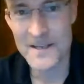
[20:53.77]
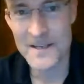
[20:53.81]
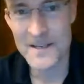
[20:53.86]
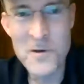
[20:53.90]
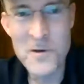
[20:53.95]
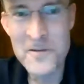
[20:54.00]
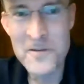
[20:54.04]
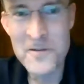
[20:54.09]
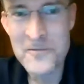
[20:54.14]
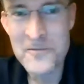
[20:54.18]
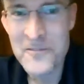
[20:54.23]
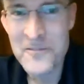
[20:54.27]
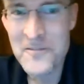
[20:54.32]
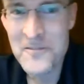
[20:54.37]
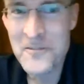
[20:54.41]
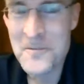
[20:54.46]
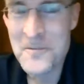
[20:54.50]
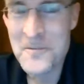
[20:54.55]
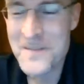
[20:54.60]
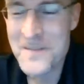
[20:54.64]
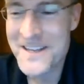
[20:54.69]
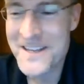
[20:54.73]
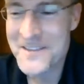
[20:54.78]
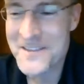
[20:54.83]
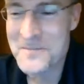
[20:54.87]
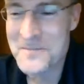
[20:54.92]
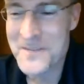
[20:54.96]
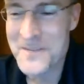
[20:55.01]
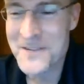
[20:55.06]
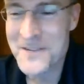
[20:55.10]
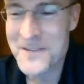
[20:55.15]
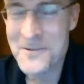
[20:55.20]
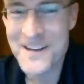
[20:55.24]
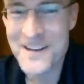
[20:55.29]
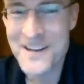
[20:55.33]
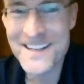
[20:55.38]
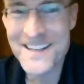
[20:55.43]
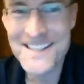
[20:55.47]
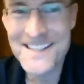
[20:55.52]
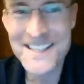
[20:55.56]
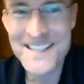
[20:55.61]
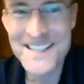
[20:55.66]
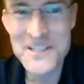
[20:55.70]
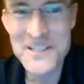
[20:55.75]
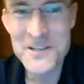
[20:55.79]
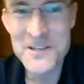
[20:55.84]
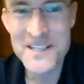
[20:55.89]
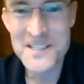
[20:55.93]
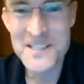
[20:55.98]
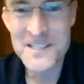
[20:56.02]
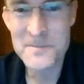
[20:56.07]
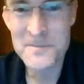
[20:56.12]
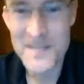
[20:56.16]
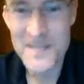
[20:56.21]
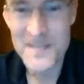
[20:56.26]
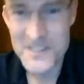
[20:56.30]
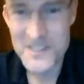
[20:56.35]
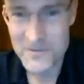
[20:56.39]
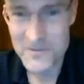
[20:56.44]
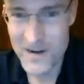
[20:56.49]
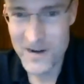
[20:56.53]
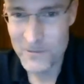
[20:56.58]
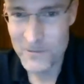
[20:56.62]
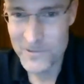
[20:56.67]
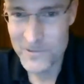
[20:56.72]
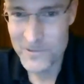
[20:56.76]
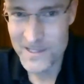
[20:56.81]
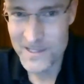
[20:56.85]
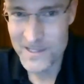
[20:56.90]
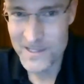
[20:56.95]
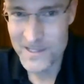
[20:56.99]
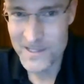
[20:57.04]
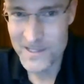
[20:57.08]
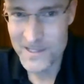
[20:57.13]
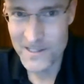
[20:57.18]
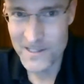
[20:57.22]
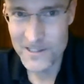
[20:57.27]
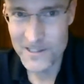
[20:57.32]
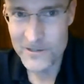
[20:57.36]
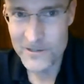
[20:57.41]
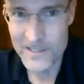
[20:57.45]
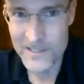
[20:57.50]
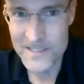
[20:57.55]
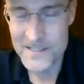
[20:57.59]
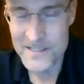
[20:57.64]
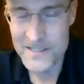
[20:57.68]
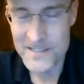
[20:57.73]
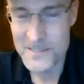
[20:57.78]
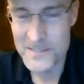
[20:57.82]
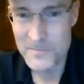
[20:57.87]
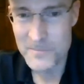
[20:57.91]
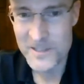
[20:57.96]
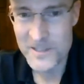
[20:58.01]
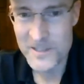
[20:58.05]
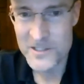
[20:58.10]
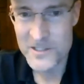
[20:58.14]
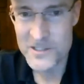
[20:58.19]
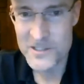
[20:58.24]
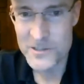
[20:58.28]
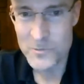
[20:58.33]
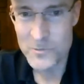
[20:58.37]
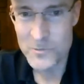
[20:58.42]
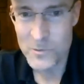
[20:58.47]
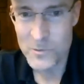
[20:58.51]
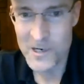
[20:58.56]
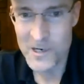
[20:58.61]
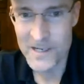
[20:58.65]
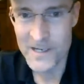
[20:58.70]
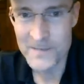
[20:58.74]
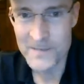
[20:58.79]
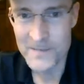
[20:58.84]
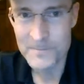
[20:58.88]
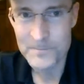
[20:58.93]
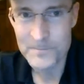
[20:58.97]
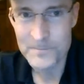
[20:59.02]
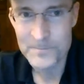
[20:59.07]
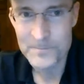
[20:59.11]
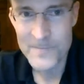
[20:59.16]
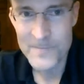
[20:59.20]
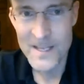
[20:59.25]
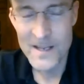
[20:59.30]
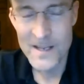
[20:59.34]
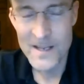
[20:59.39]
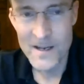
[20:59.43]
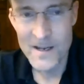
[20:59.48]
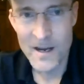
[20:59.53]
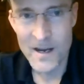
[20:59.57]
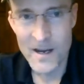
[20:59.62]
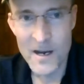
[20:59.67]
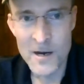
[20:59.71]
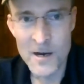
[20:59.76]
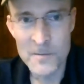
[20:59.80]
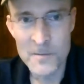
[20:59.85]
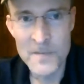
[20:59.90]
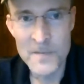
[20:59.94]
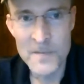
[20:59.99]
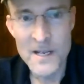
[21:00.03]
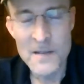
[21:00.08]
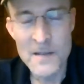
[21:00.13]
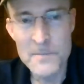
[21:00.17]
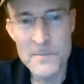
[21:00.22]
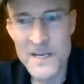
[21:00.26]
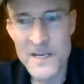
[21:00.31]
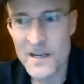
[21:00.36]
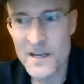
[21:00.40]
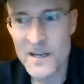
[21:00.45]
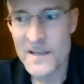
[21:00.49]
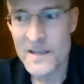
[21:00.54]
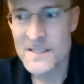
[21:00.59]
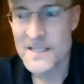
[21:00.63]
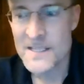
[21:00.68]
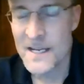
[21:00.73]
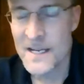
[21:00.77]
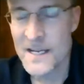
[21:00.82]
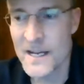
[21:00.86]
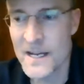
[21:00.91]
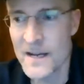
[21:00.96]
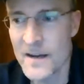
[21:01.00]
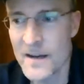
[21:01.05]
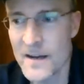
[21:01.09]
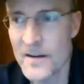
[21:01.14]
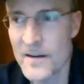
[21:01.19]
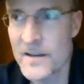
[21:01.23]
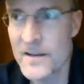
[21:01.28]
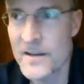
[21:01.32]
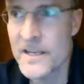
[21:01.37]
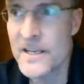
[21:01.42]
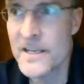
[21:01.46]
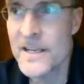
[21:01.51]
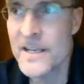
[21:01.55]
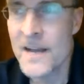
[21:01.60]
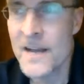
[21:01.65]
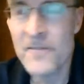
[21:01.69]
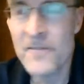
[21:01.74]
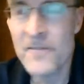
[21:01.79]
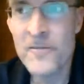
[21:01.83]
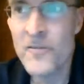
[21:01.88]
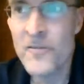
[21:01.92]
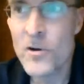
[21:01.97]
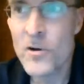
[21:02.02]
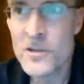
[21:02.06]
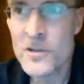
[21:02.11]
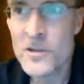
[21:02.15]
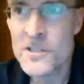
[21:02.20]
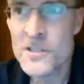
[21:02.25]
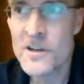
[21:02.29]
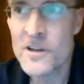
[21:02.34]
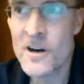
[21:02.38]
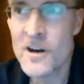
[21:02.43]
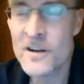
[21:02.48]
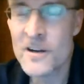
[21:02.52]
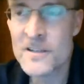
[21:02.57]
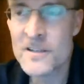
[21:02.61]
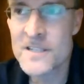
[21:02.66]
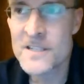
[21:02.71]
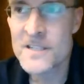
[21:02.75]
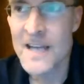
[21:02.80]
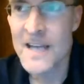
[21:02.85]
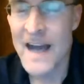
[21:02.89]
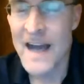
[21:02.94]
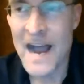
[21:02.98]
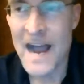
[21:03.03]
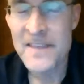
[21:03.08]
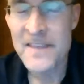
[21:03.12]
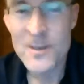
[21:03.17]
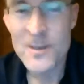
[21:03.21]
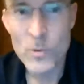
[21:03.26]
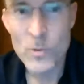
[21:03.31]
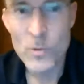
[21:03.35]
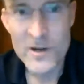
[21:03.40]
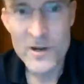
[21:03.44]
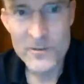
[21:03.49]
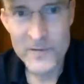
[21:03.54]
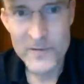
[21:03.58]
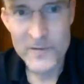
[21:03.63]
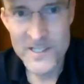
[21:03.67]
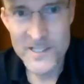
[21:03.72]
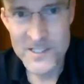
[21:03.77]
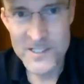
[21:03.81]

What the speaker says: well, for me, the big one is that you get to mess around with the lyrics as much as you want. Because yeah, folk songs, I think one of the reasons